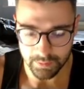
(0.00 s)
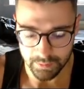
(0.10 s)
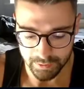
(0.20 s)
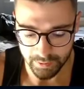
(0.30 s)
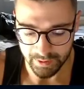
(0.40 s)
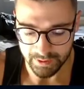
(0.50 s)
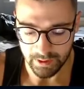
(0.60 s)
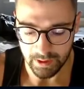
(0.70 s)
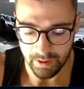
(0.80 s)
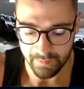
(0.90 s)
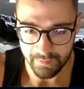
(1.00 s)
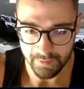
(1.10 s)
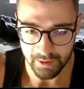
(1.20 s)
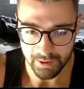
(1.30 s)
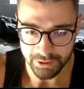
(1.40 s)
So we can say left
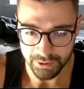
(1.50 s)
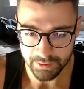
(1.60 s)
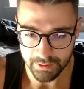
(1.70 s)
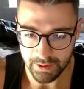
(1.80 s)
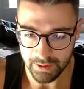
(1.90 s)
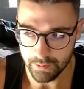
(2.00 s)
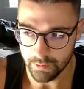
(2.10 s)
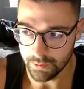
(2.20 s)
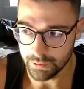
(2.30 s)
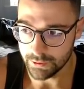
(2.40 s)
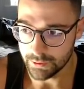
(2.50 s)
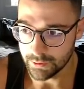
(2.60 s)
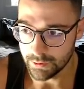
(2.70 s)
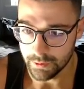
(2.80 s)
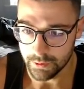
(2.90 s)
collision equals,
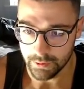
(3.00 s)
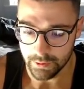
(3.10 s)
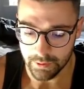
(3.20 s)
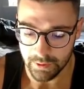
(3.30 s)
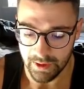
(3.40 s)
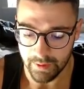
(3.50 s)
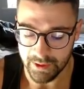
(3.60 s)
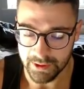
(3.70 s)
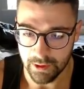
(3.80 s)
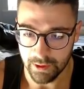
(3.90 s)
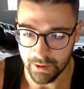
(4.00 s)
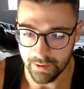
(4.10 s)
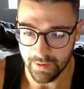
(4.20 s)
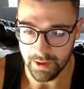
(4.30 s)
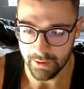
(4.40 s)
and then we just look at the
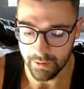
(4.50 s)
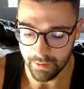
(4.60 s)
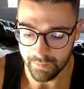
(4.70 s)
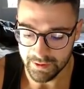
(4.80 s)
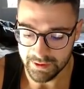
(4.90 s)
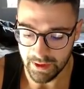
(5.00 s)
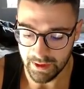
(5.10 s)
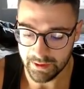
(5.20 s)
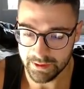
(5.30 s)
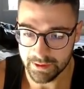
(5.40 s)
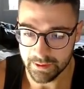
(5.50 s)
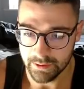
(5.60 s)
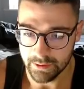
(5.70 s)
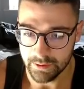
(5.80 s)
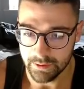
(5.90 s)
value of the snake's.
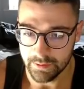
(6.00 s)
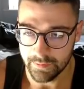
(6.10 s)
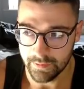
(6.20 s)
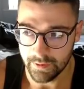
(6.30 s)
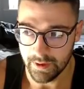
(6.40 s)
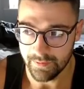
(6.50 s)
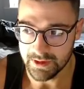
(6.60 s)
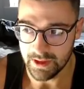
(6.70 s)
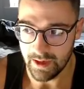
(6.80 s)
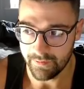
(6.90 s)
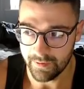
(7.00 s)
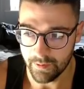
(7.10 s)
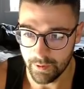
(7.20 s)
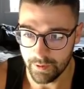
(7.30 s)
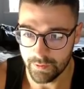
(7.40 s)
If it's left, then
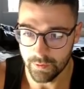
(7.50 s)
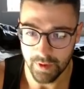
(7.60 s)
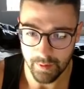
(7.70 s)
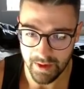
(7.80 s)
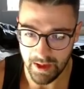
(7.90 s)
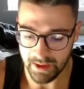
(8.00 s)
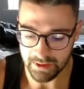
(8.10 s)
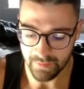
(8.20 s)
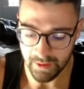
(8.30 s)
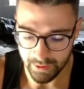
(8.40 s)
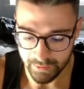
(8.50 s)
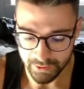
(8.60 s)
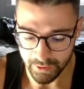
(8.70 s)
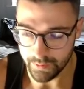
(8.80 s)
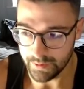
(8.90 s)
we're talking about the x value, so
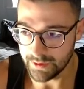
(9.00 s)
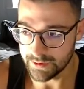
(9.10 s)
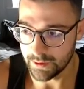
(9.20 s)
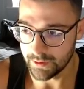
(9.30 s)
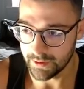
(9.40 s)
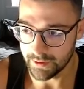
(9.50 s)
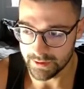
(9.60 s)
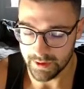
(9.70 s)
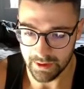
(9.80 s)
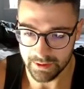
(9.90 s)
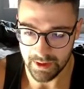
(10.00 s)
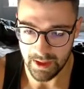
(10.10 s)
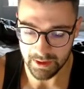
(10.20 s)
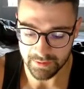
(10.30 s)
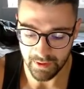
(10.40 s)
we need to look at the snake's
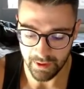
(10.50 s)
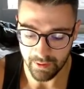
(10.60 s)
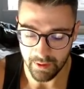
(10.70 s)
x value.